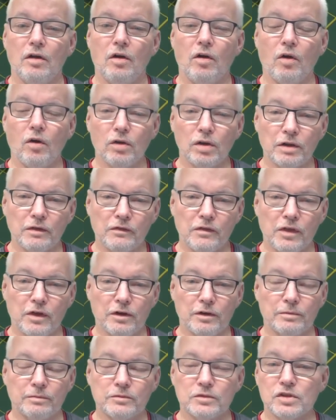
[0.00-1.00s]
all of
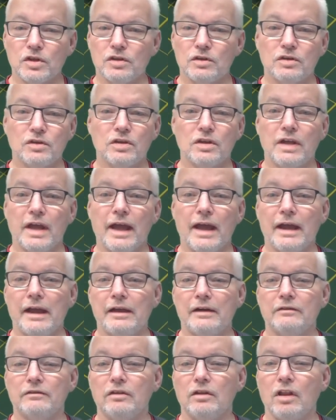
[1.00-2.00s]
them so that you can
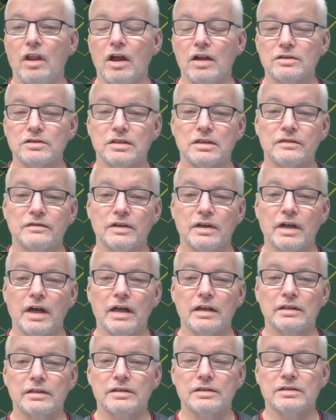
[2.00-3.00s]
have lots of different
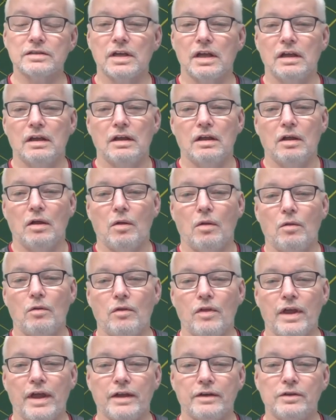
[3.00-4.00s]
colors,
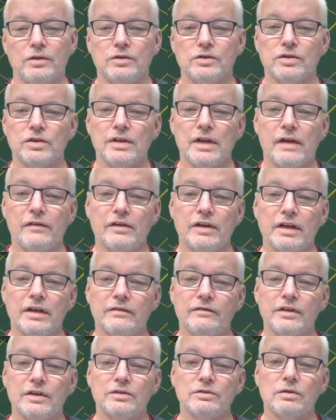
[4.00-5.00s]
then you should have an
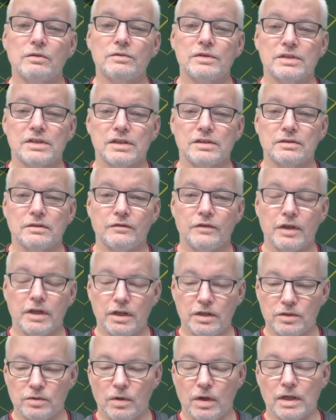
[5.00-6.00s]
individual resistor for
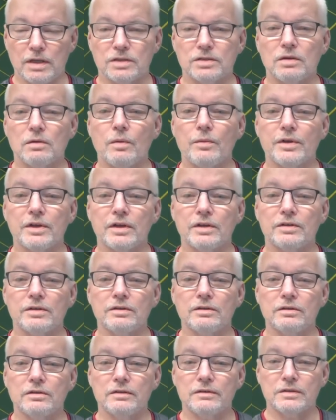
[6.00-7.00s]
each one. So what we're going
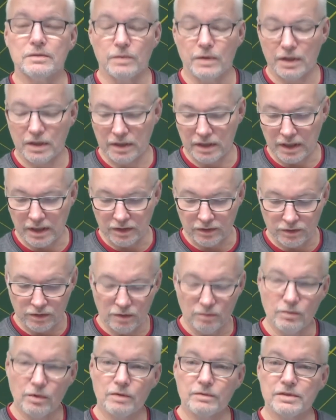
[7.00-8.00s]
to do is we're going to get
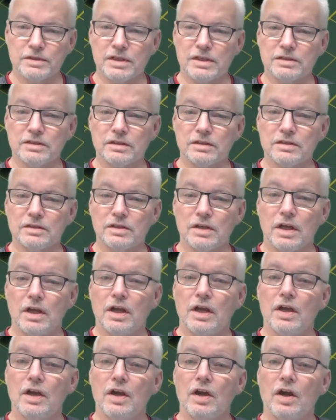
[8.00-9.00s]
two more resistors
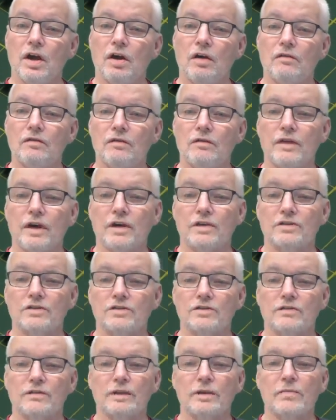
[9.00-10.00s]
off of our
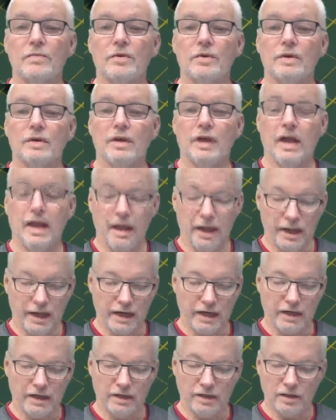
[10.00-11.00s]
strip
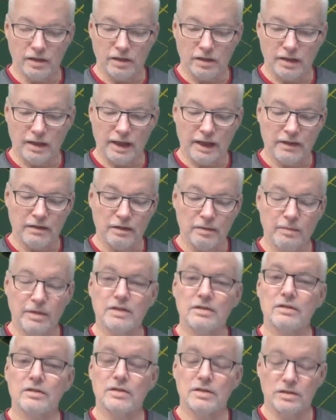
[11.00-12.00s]
and add them
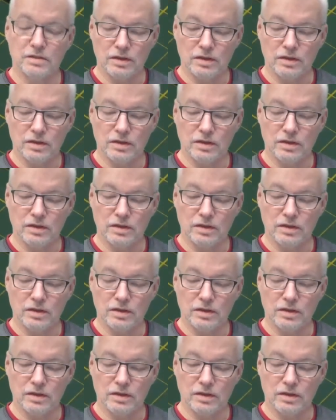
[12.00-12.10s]
into the